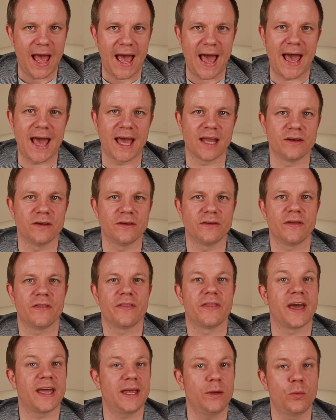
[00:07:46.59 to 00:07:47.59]
and
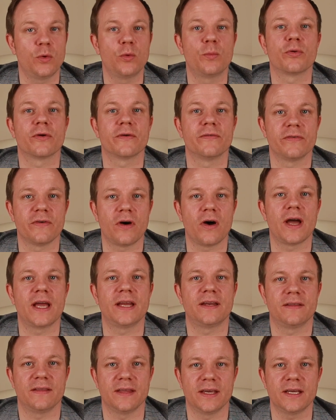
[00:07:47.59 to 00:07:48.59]
they will
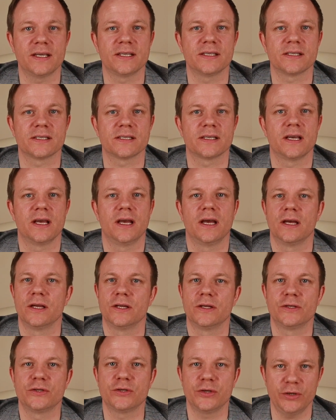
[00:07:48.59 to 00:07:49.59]
provide this
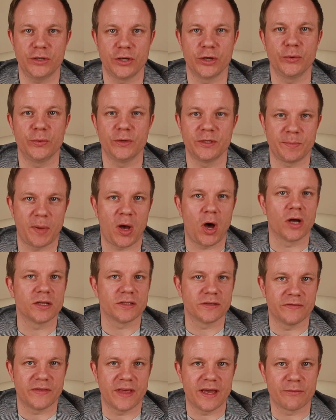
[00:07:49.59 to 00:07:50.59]
to you as
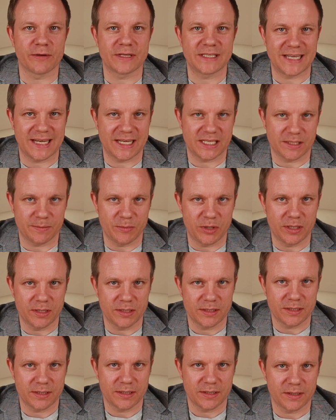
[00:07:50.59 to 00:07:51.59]
part of their
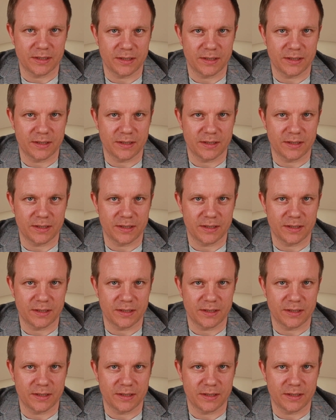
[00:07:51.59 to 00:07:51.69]
assessment.